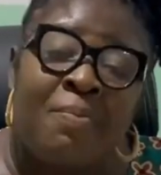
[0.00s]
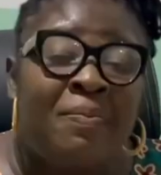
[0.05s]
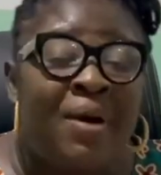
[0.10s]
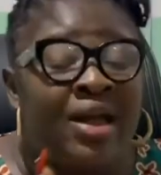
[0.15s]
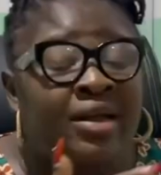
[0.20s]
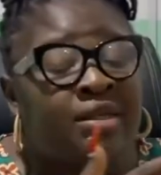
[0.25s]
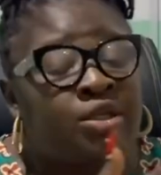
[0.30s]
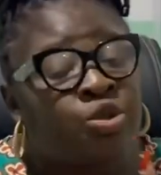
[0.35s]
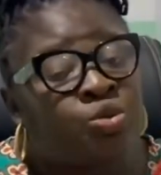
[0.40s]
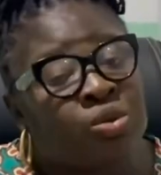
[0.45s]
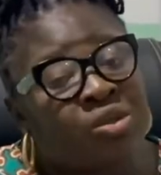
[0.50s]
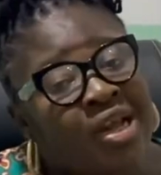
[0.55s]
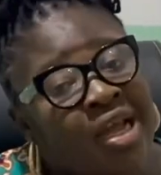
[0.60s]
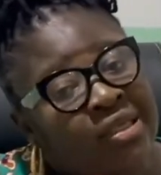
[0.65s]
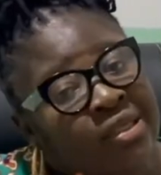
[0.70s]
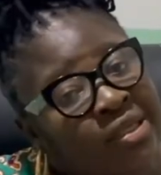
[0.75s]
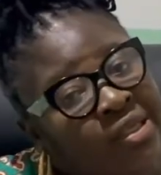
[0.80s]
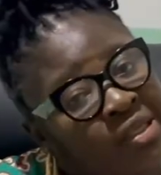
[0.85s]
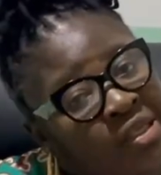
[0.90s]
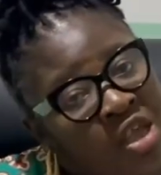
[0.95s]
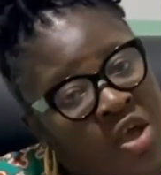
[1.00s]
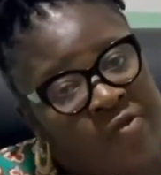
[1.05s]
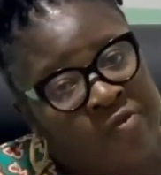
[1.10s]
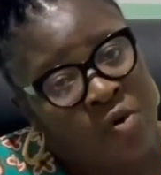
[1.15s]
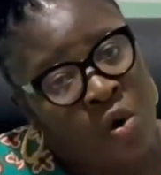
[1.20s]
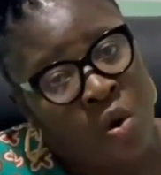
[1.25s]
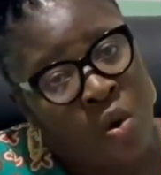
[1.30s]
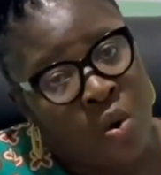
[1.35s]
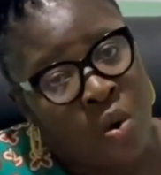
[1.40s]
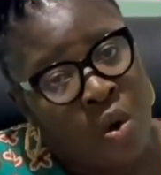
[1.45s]
Buy this one that is a C of
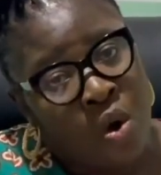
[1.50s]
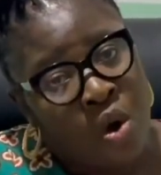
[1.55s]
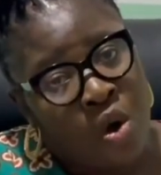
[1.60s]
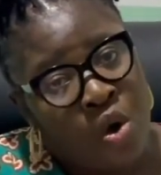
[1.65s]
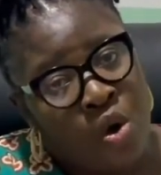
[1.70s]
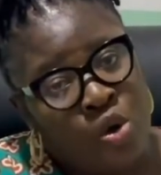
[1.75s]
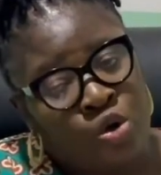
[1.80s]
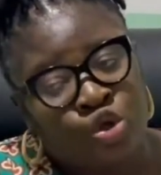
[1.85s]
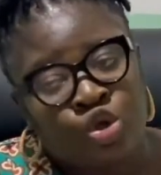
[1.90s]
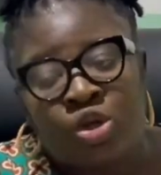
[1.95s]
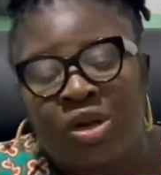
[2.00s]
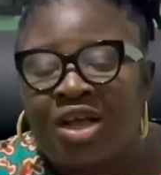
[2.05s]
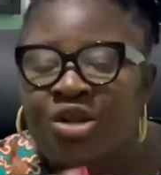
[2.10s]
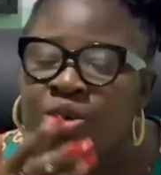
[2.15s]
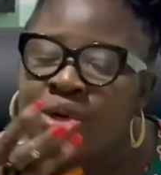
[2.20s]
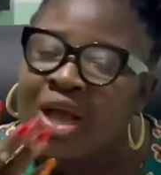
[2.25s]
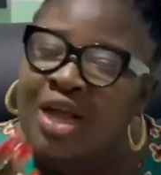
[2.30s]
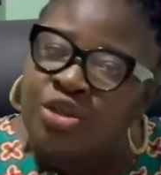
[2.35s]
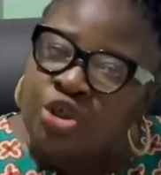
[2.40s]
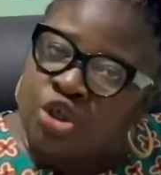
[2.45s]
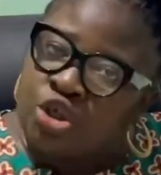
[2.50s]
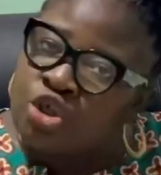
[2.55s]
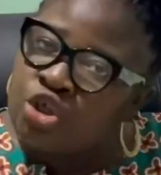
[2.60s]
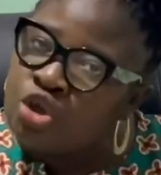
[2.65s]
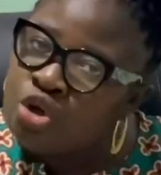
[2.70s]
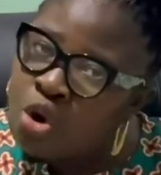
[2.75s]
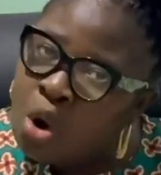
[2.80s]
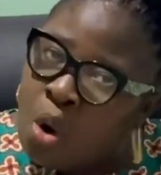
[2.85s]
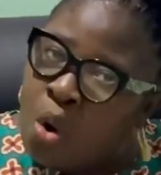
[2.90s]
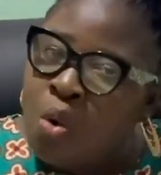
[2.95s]
O, so that you can just, you
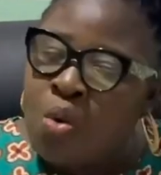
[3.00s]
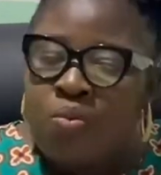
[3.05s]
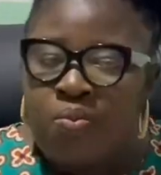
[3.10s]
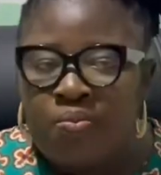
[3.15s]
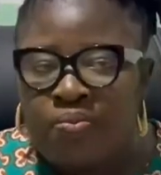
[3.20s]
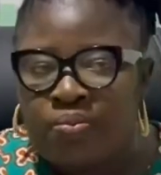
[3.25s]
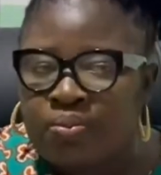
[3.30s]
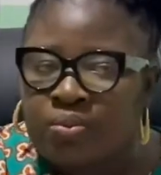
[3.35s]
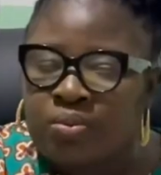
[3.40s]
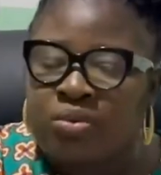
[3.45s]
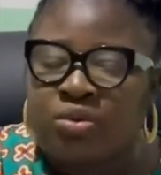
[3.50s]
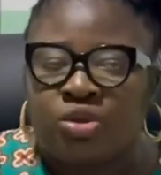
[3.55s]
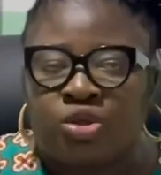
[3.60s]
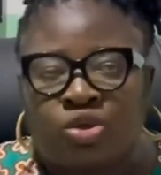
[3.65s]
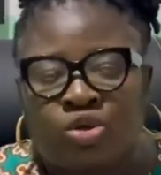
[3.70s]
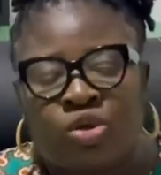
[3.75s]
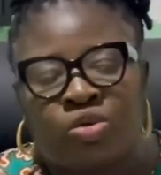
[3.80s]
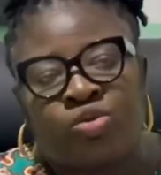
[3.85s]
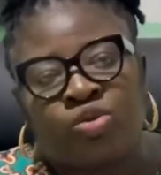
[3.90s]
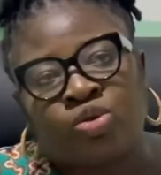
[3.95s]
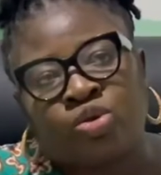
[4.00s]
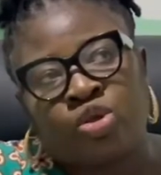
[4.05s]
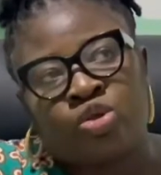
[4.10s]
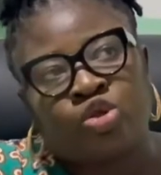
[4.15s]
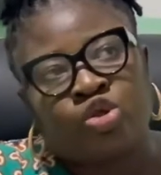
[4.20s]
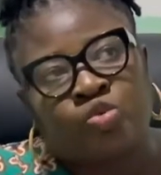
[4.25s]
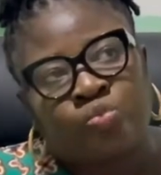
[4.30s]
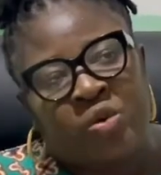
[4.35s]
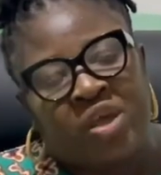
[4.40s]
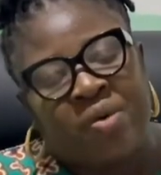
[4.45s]
know, so to
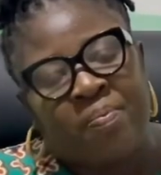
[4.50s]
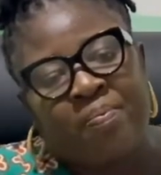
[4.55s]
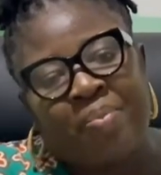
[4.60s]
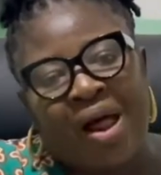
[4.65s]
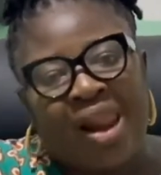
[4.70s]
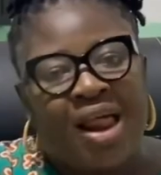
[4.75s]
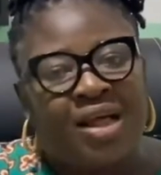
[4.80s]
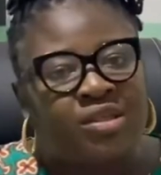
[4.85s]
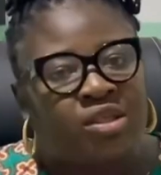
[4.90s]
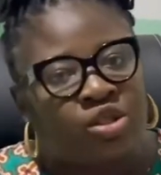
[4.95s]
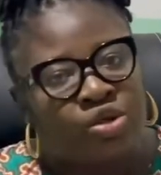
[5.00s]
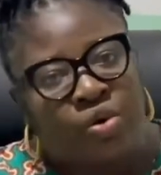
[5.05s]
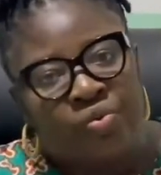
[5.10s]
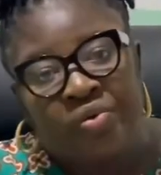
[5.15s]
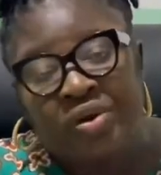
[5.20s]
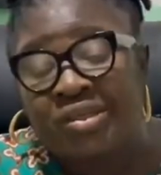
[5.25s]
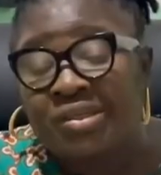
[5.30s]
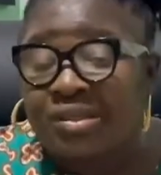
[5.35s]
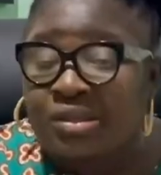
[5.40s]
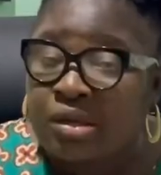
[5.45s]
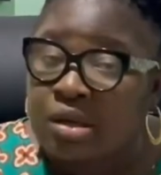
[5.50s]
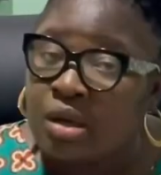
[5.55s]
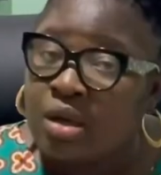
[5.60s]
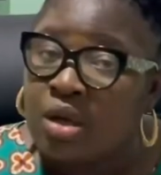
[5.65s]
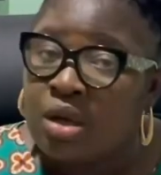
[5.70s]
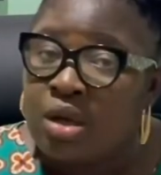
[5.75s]
speak, balance your risk.